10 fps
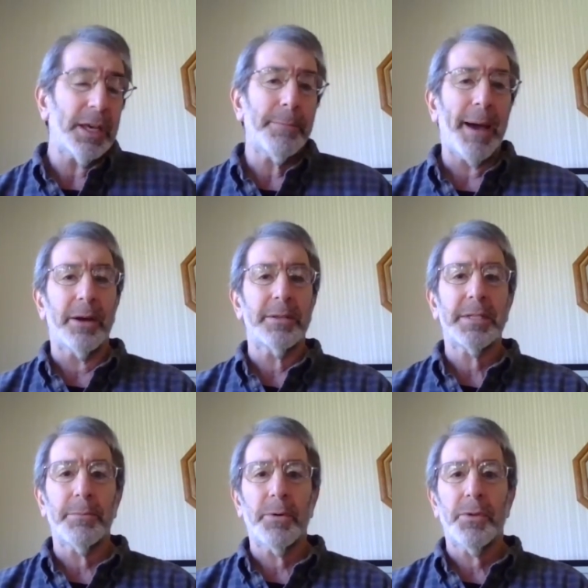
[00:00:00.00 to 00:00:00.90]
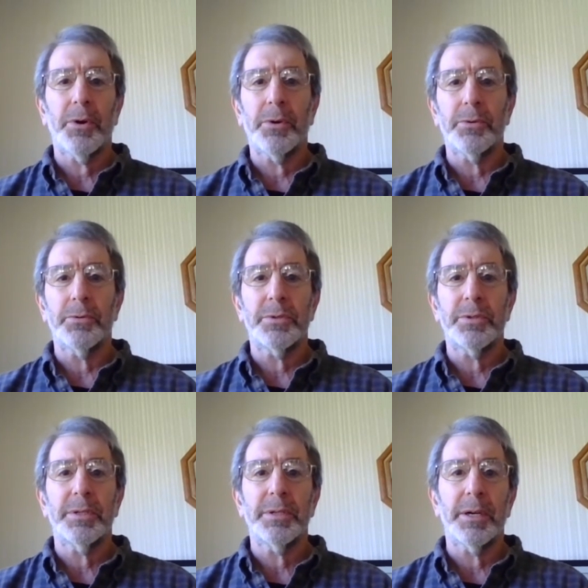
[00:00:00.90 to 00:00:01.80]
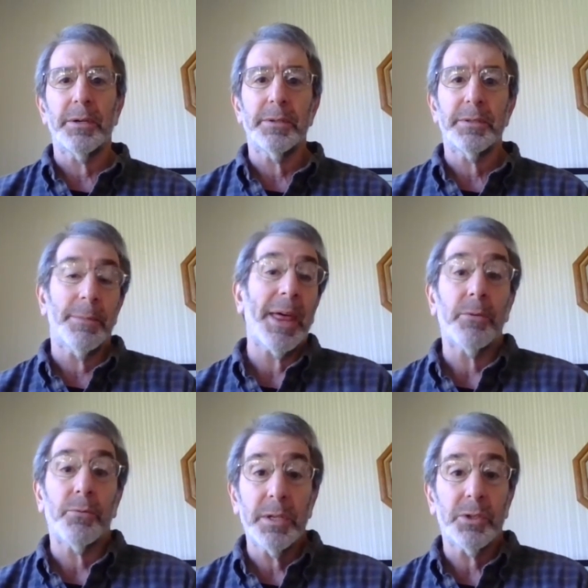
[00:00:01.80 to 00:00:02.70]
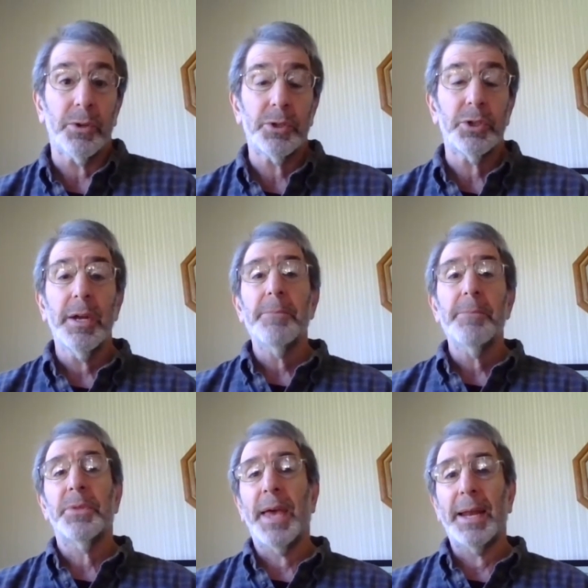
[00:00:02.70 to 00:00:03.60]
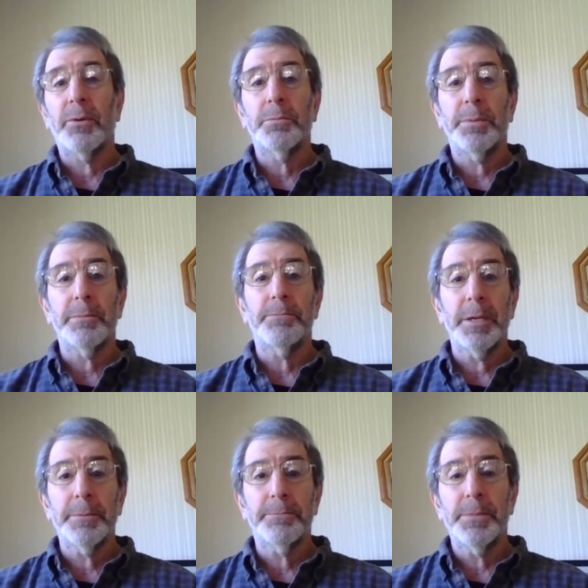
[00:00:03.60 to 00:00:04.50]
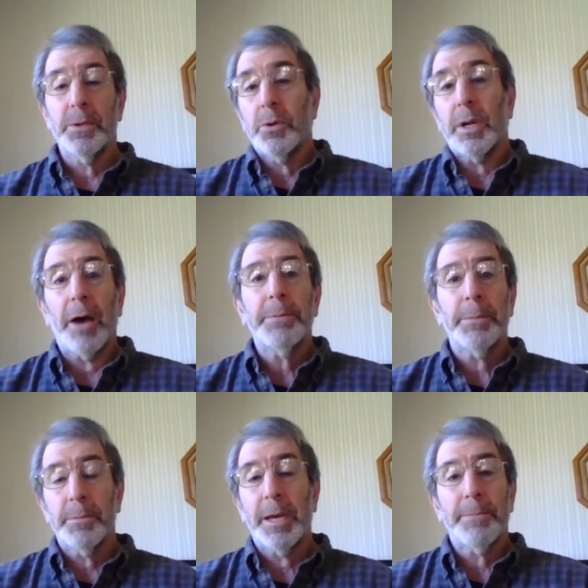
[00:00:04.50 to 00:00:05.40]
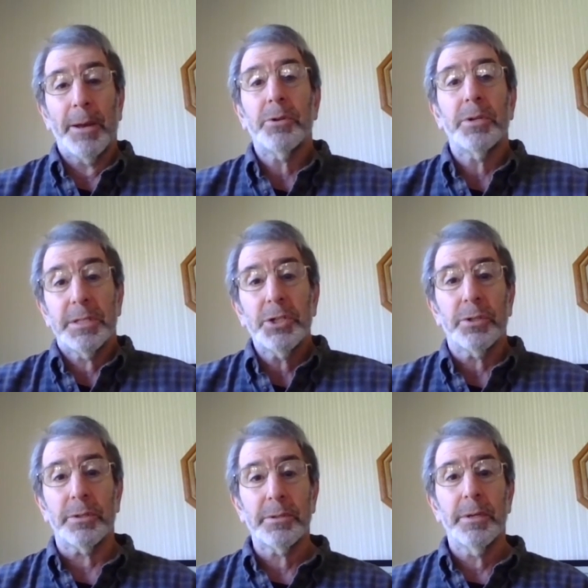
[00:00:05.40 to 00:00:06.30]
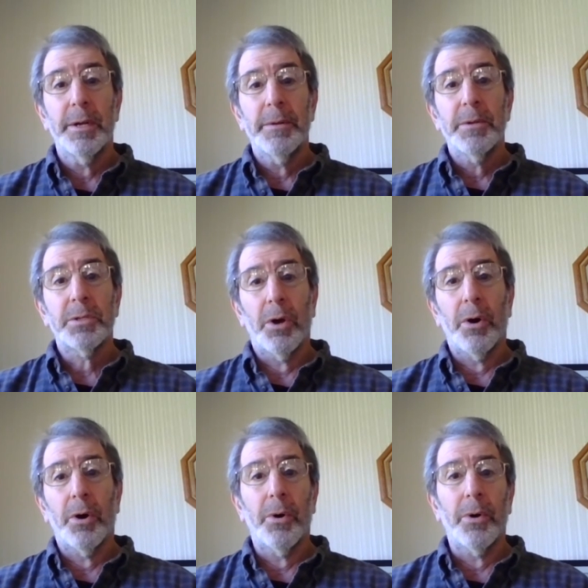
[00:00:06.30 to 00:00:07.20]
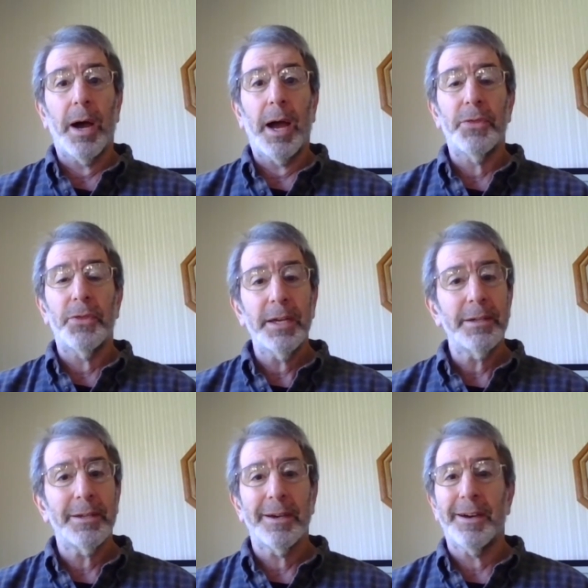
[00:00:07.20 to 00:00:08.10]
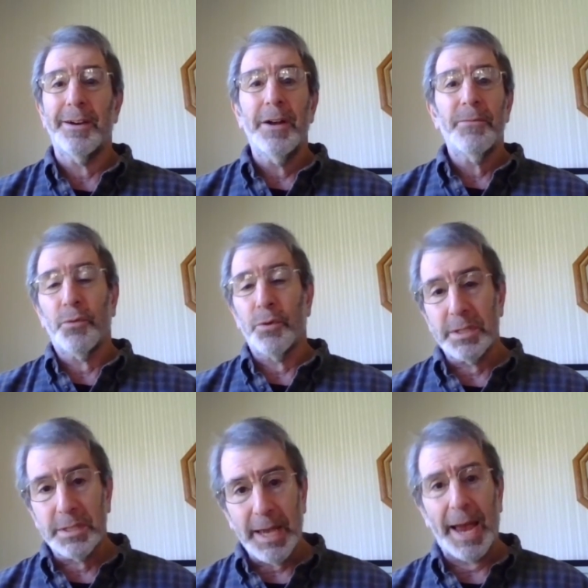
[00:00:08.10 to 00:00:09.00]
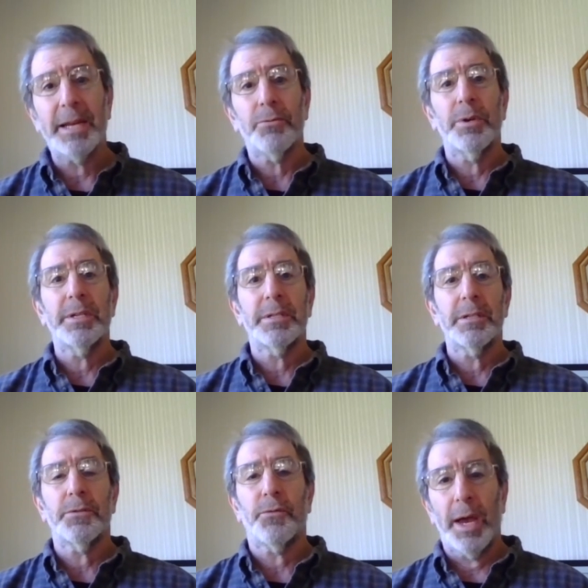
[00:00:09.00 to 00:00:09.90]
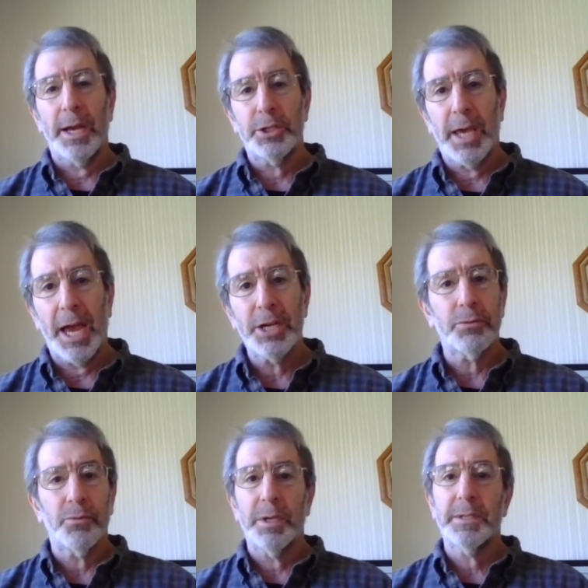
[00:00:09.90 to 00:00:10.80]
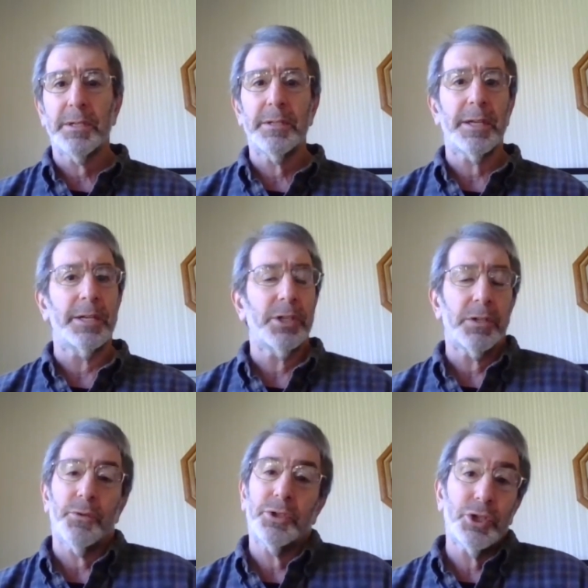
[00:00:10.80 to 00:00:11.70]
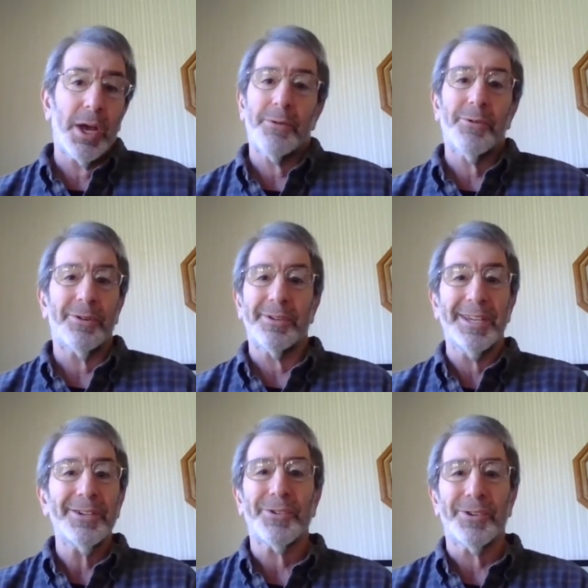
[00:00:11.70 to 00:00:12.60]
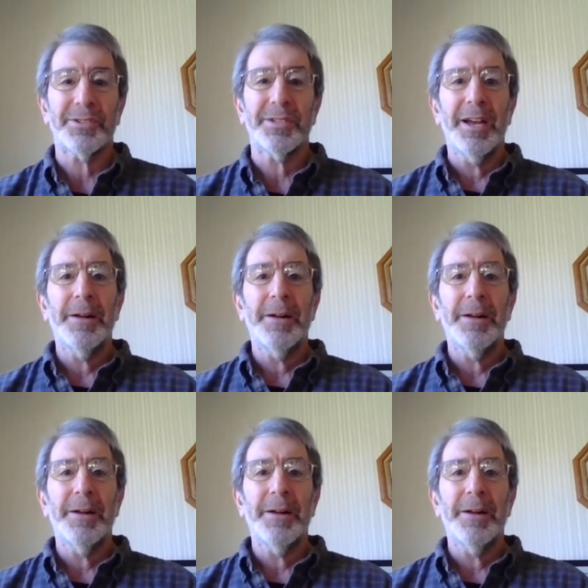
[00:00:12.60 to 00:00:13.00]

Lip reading: about some of that research, that it would allow people to make better decisions. So I think for society reasons, for education reasons, and just for general interest,